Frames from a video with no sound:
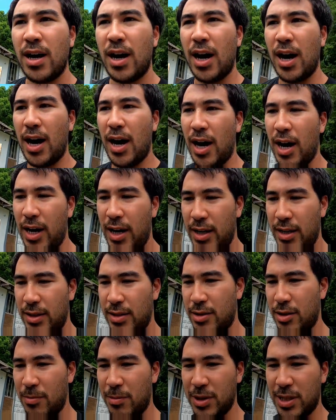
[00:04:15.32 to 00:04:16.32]

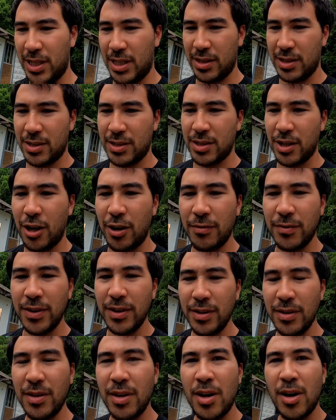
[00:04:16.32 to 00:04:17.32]
it's almost like a
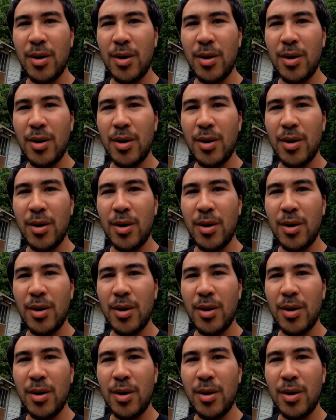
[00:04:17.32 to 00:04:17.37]
solvent,